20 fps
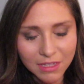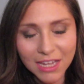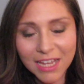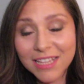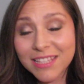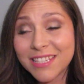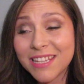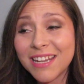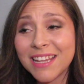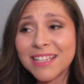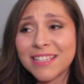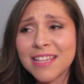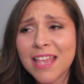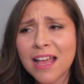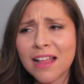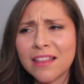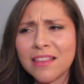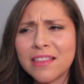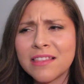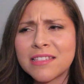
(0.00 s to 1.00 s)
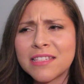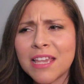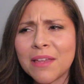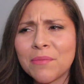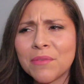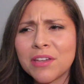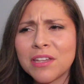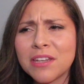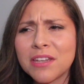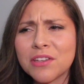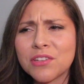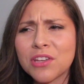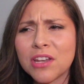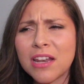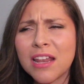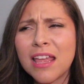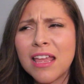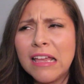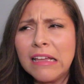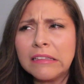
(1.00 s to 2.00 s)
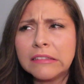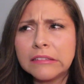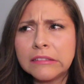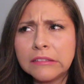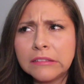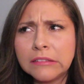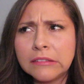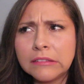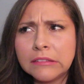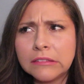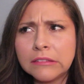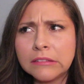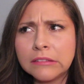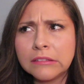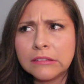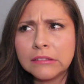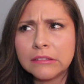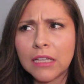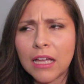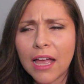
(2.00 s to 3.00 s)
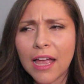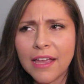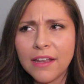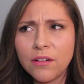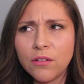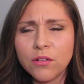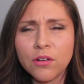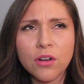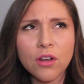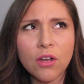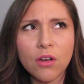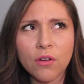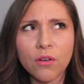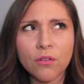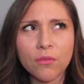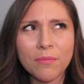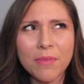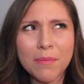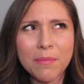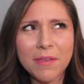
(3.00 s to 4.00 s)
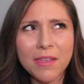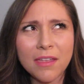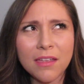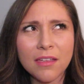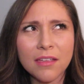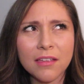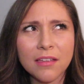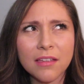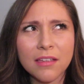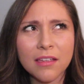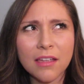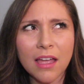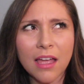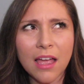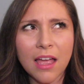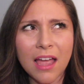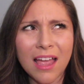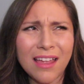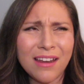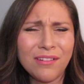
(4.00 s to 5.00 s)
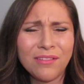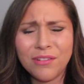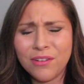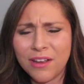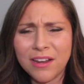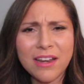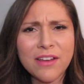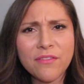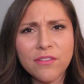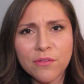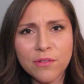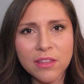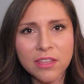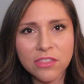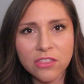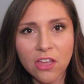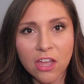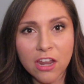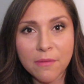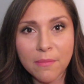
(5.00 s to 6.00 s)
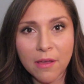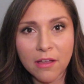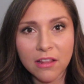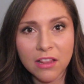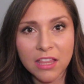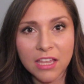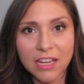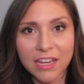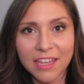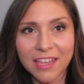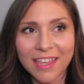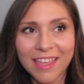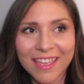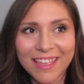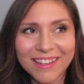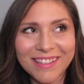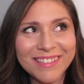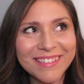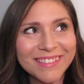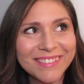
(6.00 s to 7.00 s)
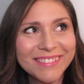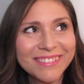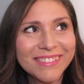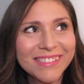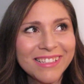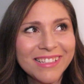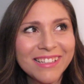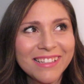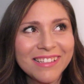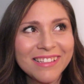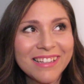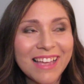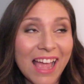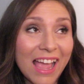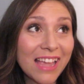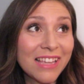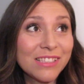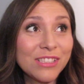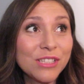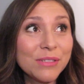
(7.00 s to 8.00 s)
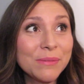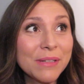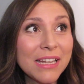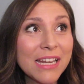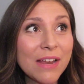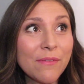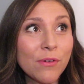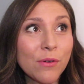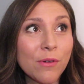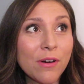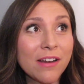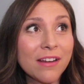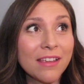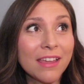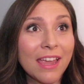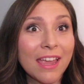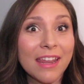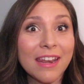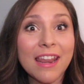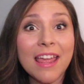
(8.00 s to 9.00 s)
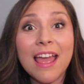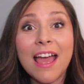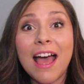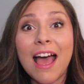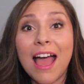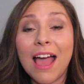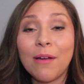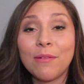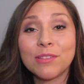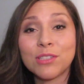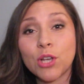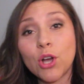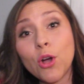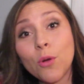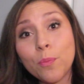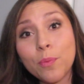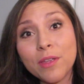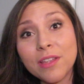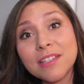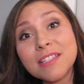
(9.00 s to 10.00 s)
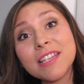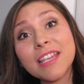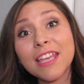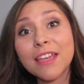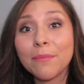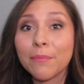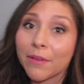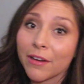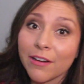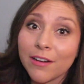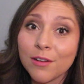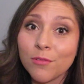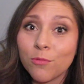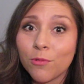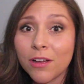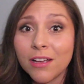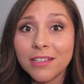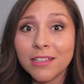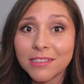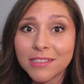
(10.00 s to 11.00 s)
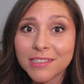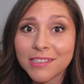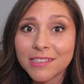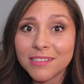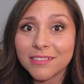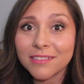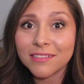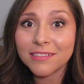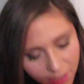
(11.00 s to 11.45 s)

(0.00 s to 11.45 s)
It's in exactly the same condition. I don't know, maybe, I don't know. I never really thought about cleaning it. I assumed I'd never wear it again. I was hoping to get married once.